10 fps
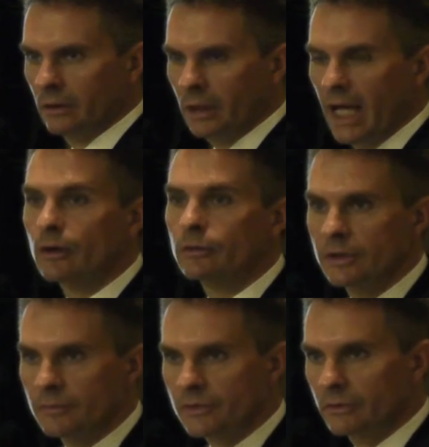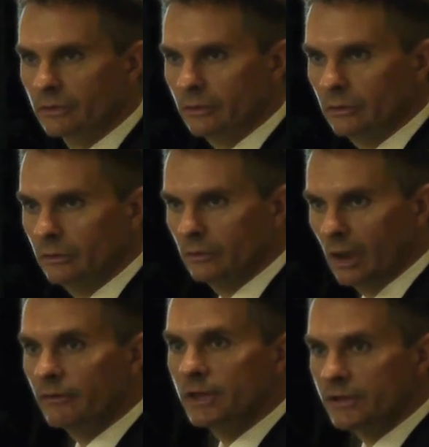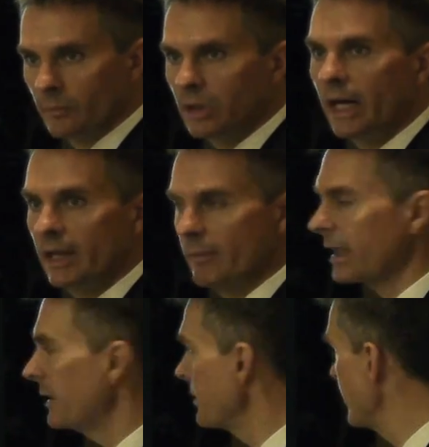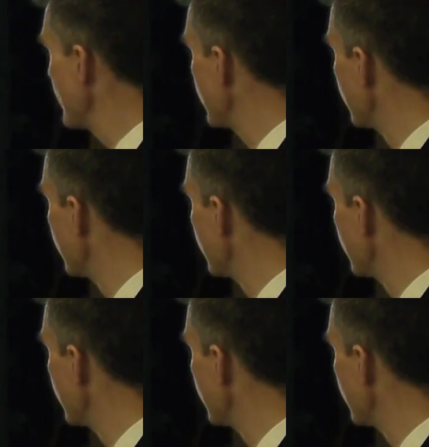algorithms of these compliant mechanisms.